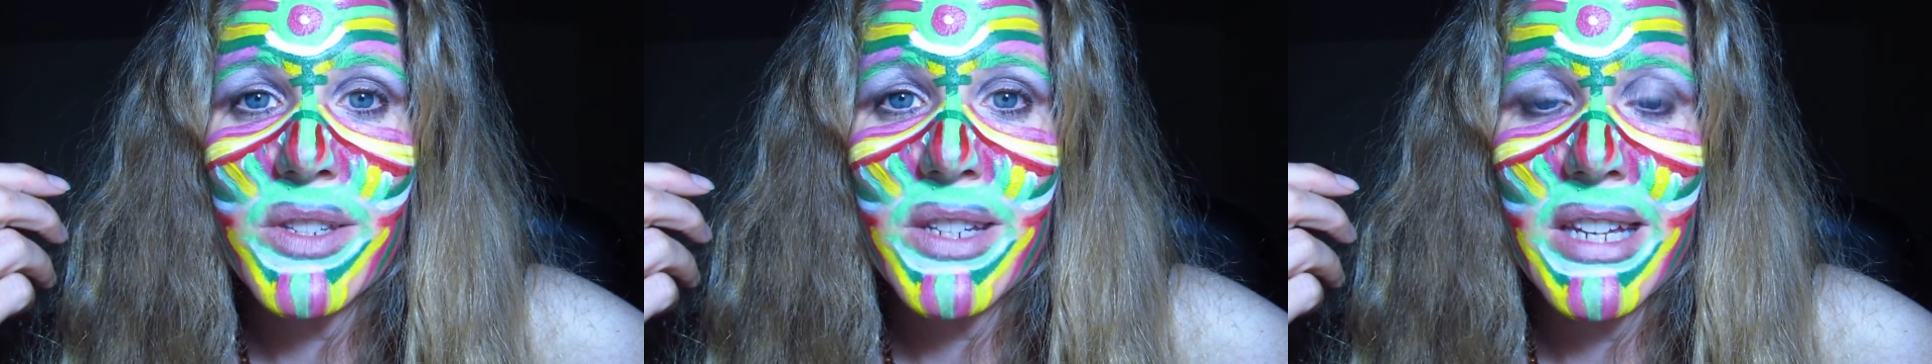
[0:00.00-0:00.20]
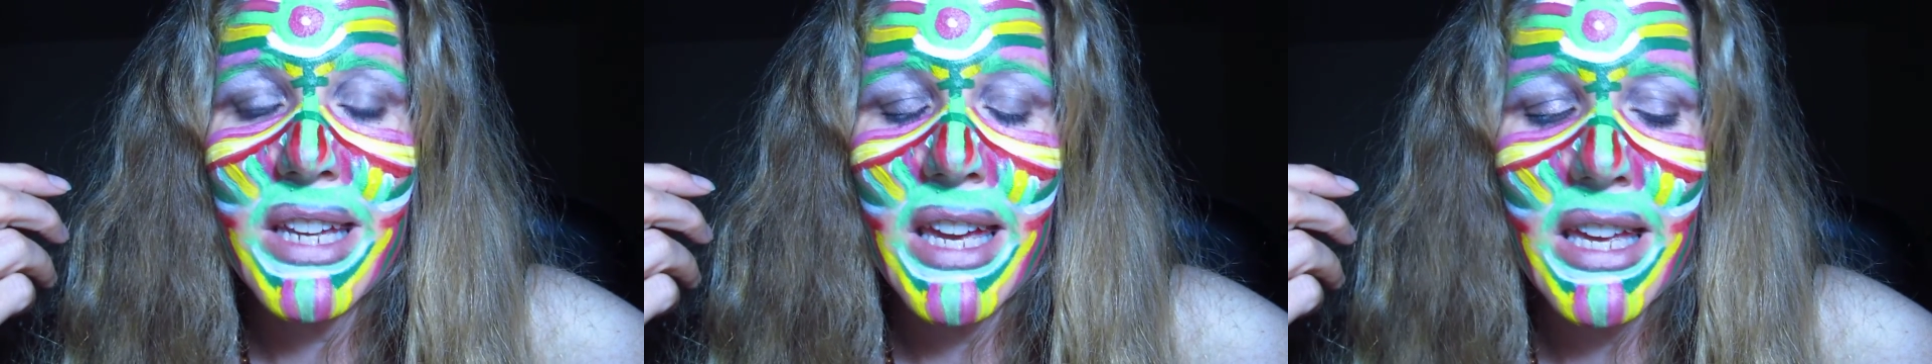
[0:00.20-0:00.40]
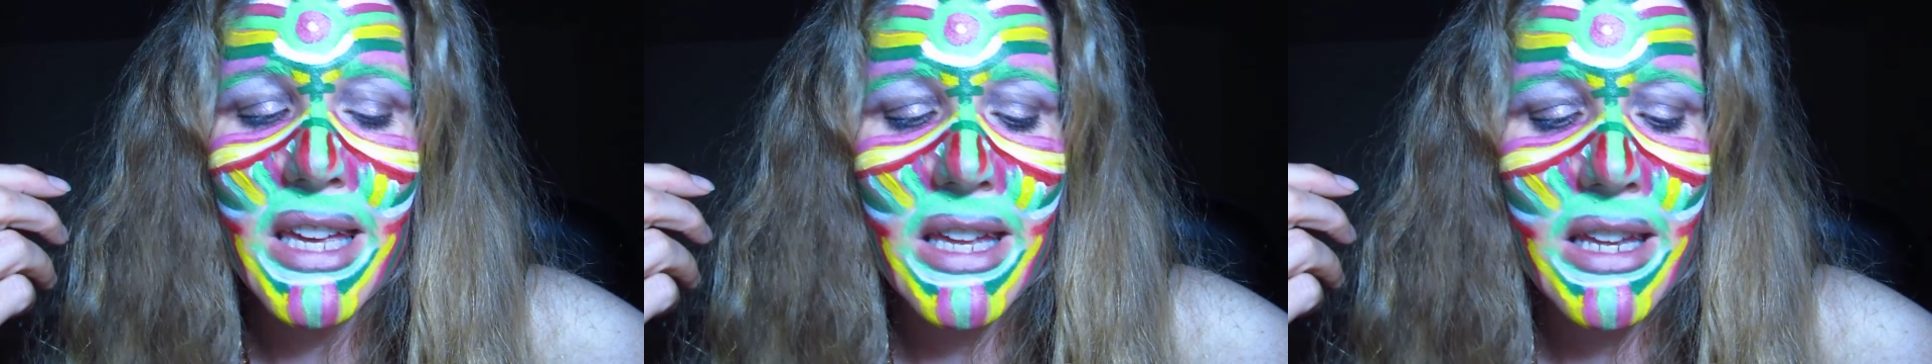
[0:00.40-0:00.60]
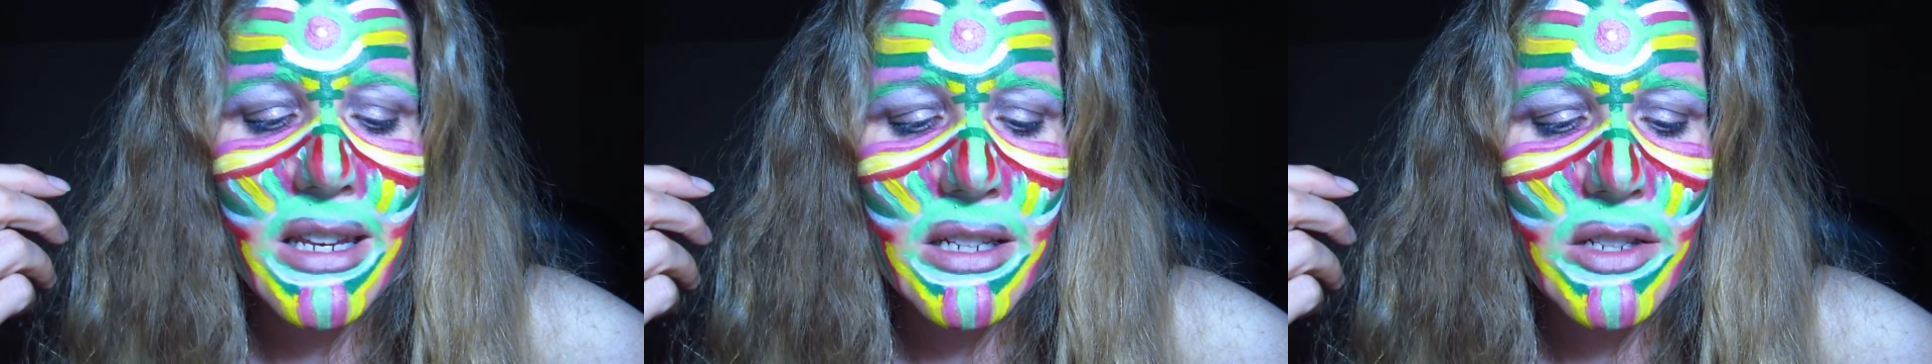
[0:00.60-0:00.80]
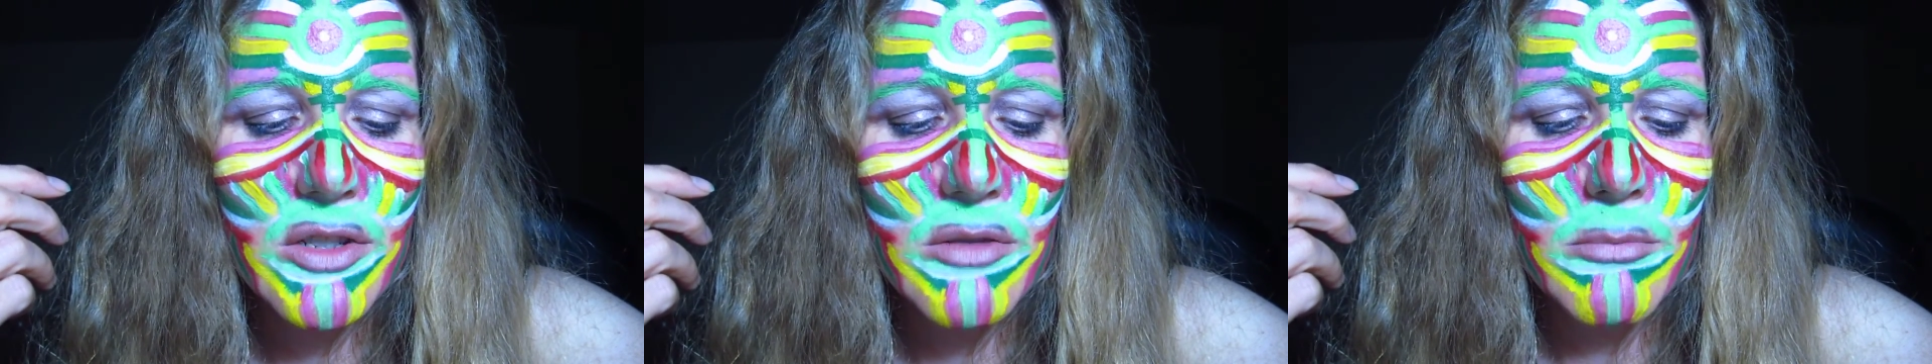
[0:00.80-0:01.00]
again
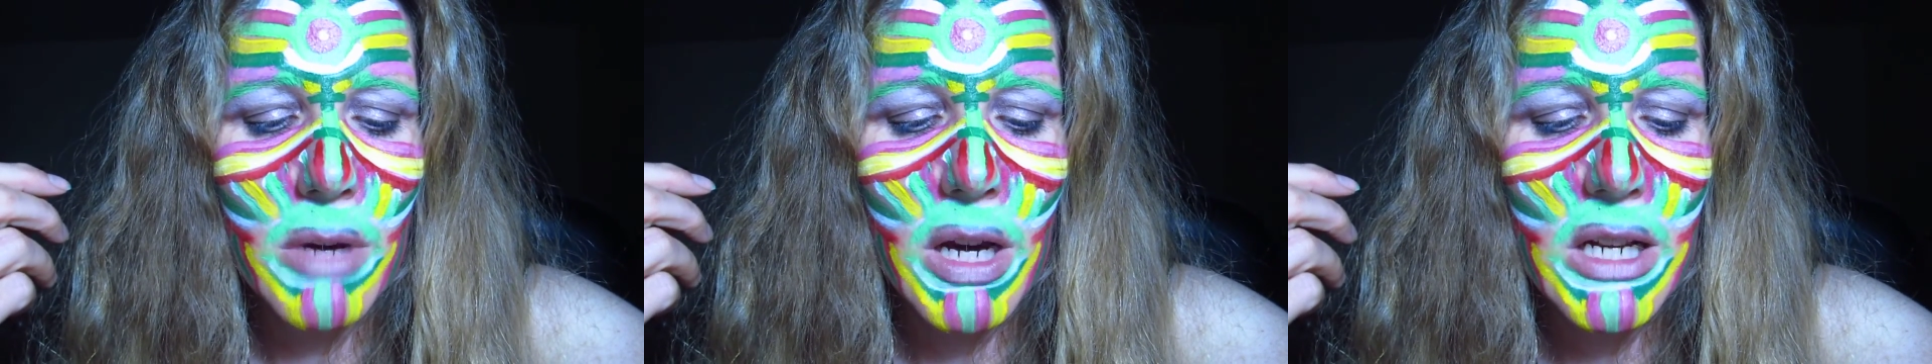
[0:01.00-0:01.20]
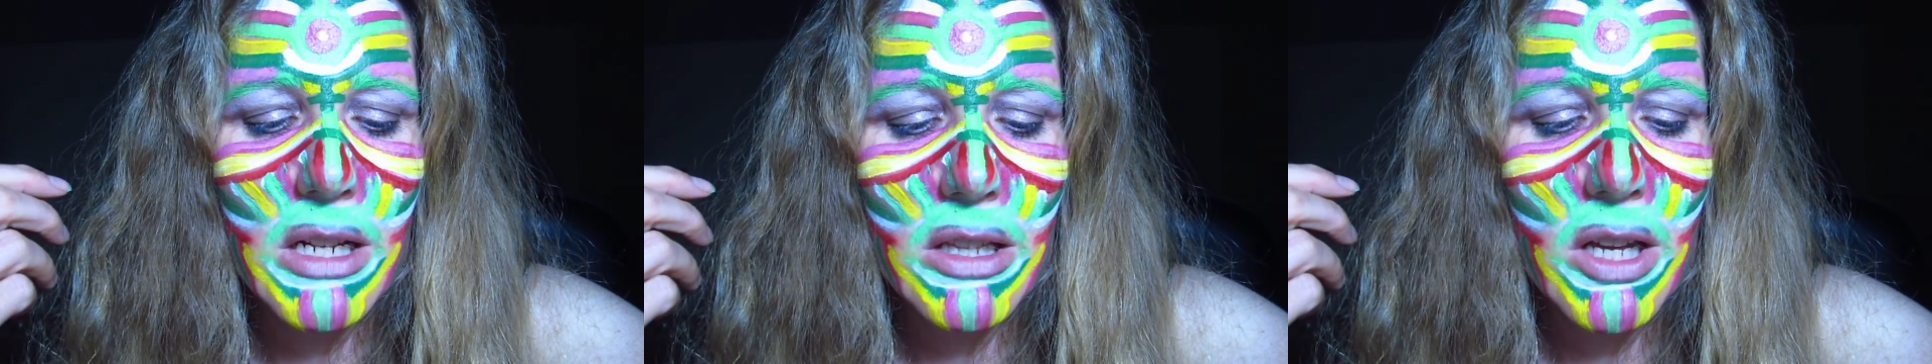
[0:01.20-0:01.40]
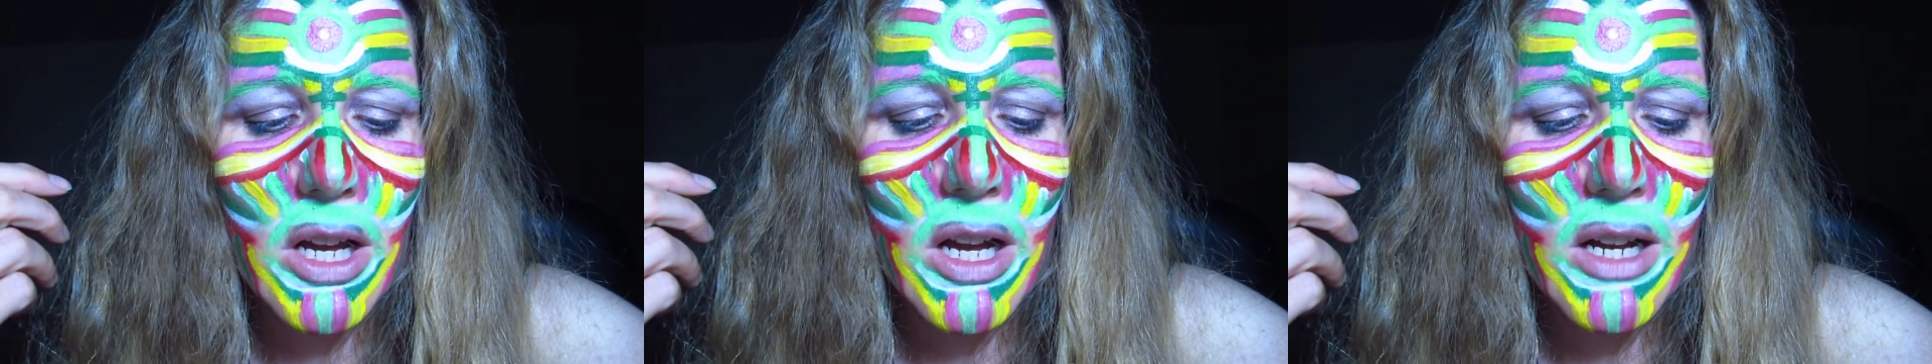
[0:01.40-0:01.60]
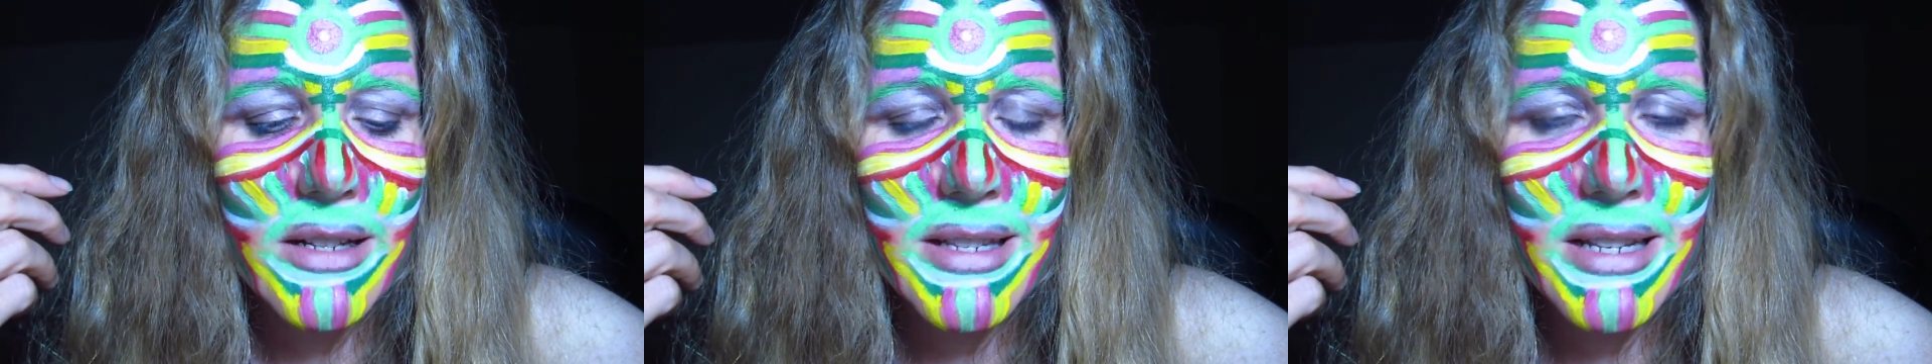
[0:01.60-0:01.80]
and do monologues,